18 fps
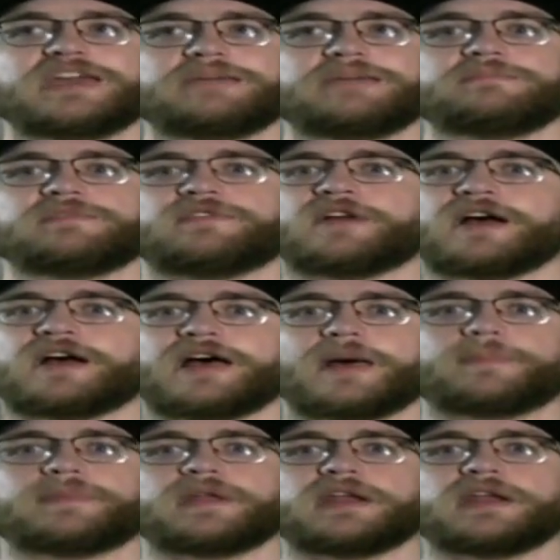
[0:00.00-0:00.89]
And the
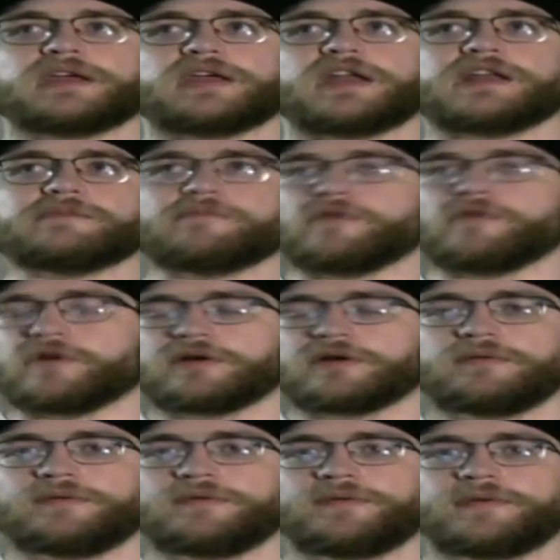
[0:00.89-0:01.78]
problem is that the game is
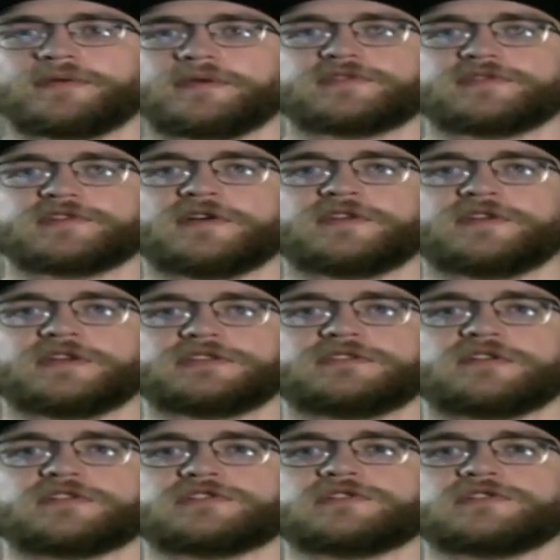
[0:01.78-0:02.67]
not updating
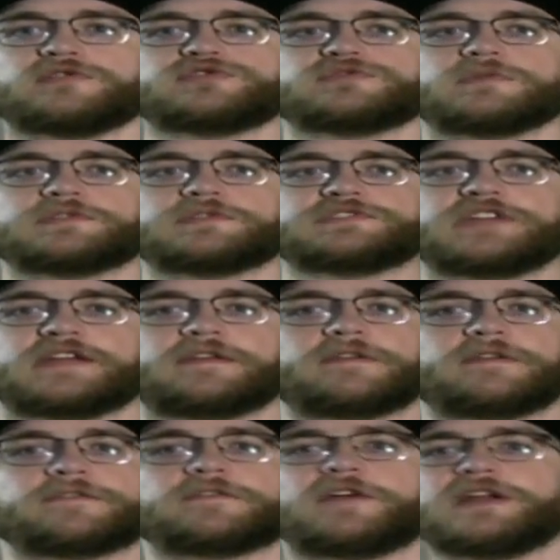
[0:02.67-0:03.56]
anymore. So
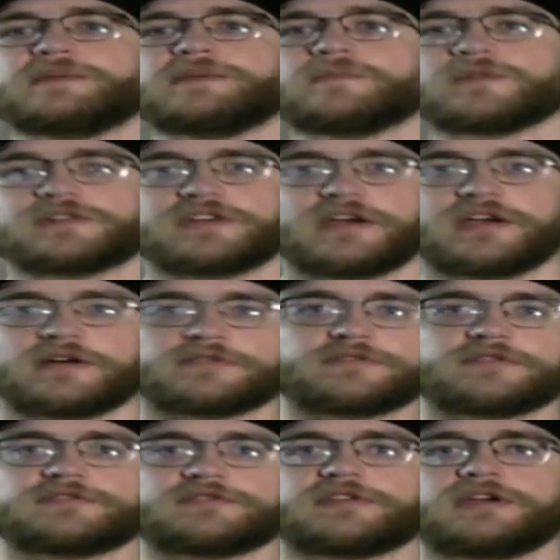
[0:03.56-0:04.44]
that there's no more
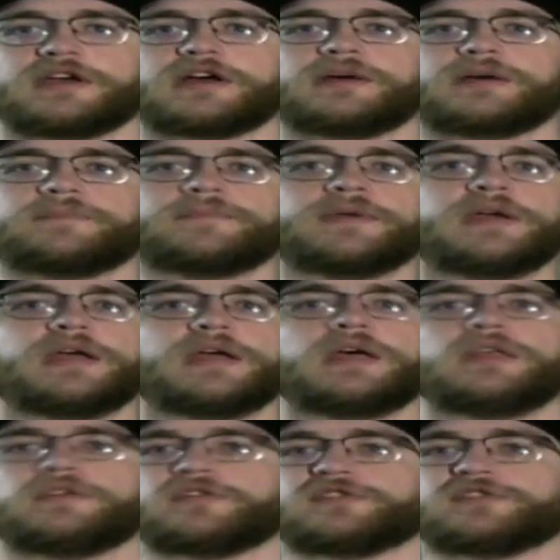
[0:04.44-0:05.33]
chances for any more
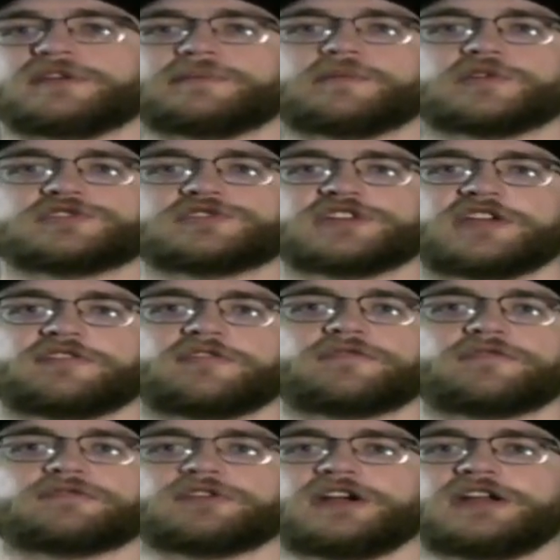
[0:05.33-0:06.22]
characters to come.
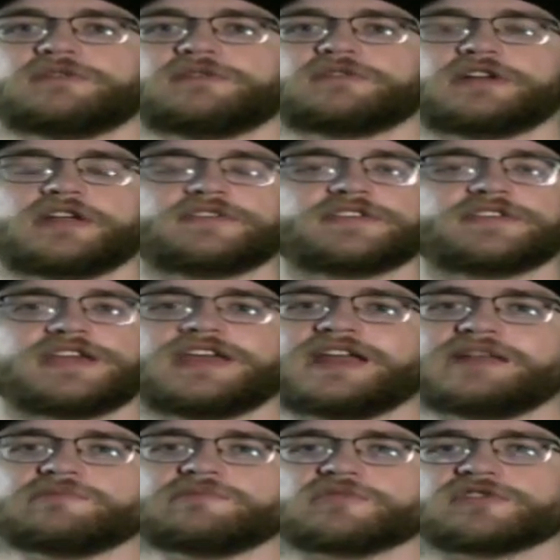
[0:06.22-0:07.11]
There's no more
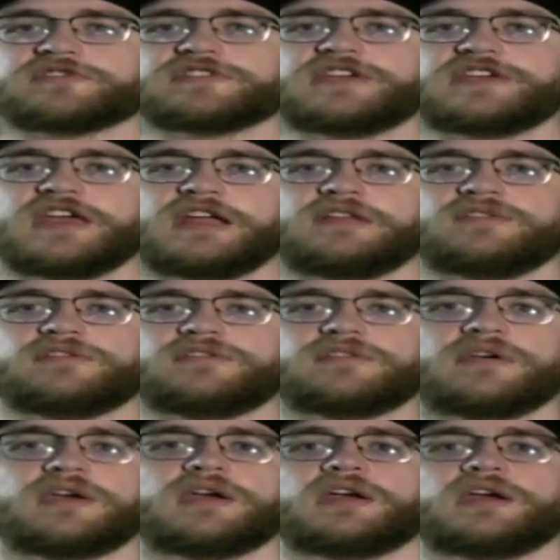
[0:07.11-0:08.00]
chances for anyone else
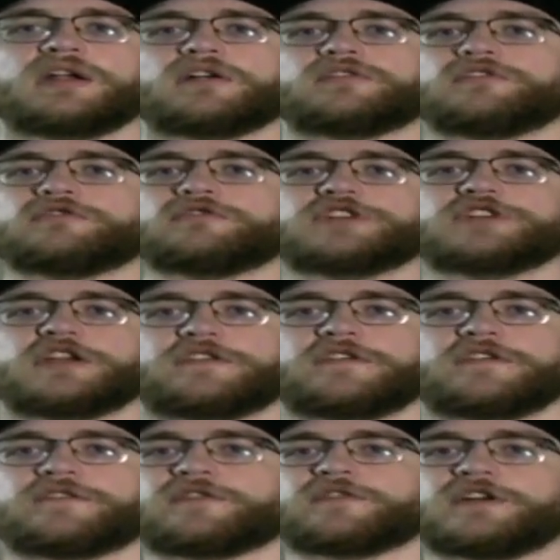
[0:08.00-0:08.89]
to get any more
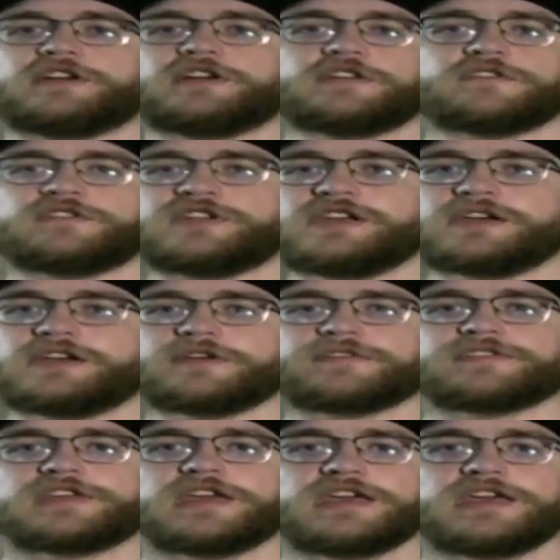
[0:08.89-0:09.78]
skins. There's no
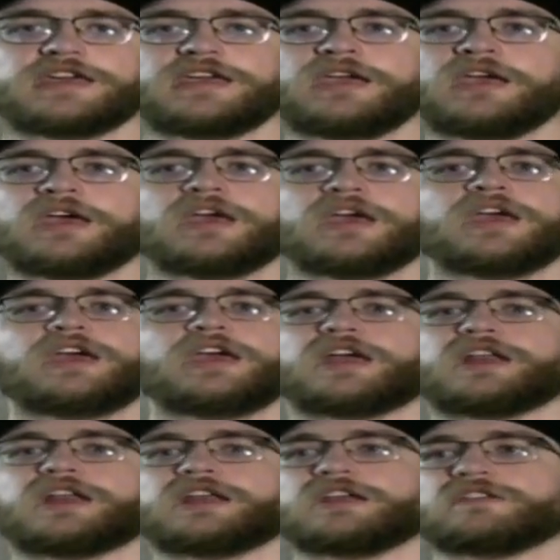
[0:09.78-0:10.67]
chances for any other
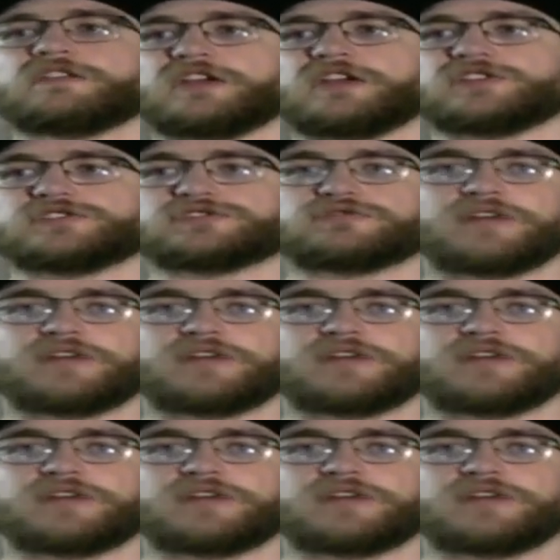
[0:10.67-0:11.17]
DLC,